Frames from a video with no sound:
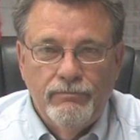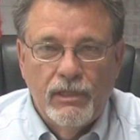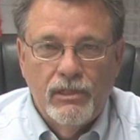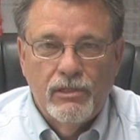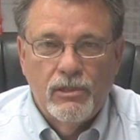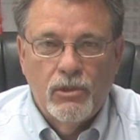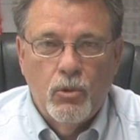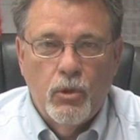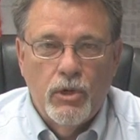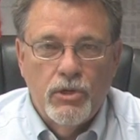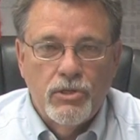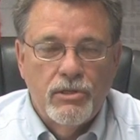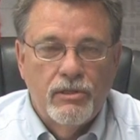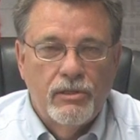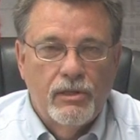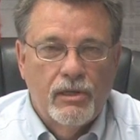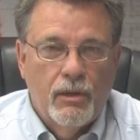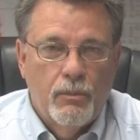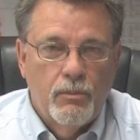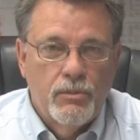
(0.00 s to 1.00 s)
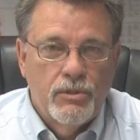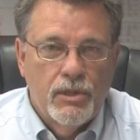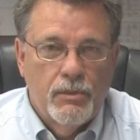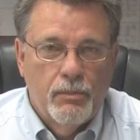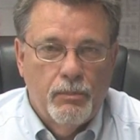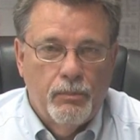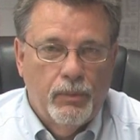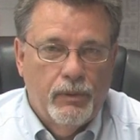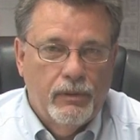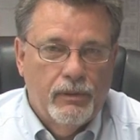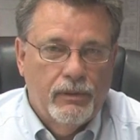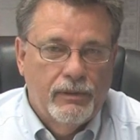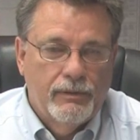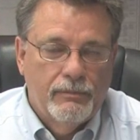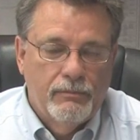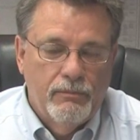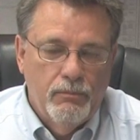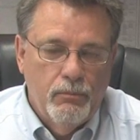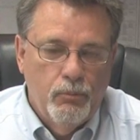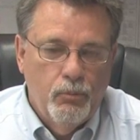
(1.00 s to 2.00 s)
It's a question that comes up
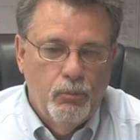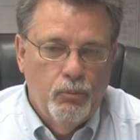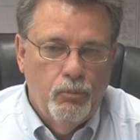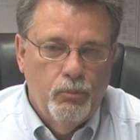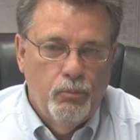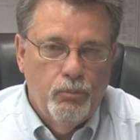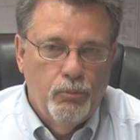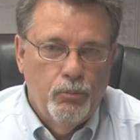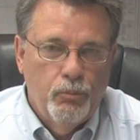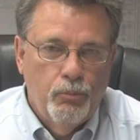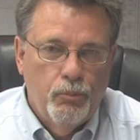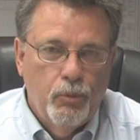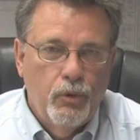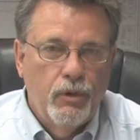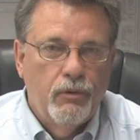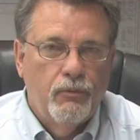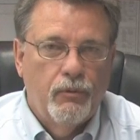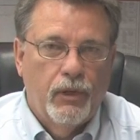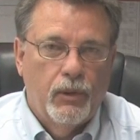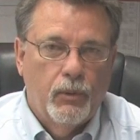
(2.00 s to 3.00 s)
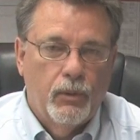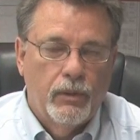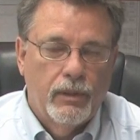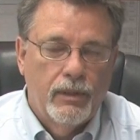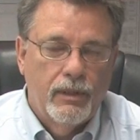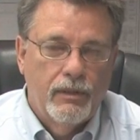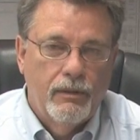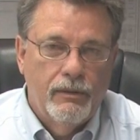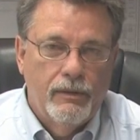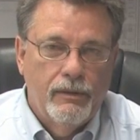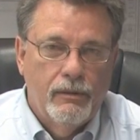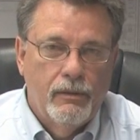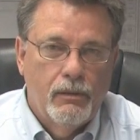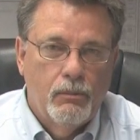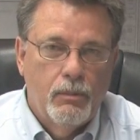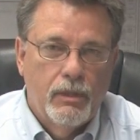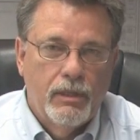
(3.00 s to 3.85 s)
uh, pretty frequently uh,